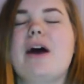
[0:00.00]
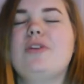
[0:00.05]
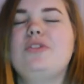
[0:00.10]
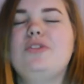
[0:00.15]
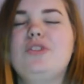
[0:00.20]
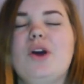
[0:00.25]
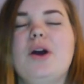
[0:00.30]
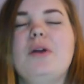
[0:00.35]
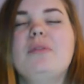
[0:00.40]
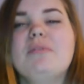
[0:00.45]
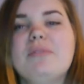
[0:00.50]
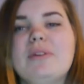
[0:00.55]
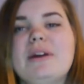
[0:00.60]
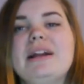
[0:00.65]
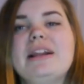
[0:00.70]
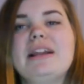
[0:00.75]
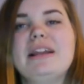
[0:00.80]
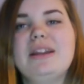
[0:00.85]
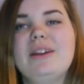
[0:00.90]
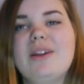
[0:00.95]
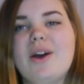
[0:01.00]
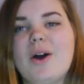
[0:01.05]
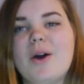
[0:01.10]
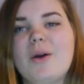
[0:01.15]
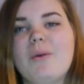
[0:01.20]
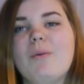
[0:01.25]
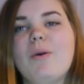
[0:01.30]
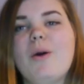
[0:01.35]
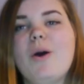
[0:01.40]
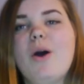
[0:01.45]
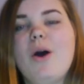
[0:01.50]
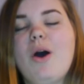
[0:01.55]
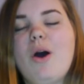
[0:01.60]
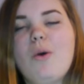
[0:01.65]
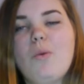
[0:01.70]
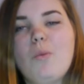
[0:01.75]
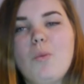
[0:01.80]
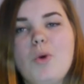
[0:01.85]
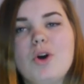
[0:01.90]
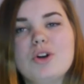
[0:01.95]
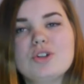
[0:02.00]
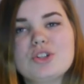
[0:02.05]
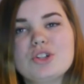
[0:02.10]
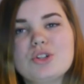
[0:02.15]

I don't really know what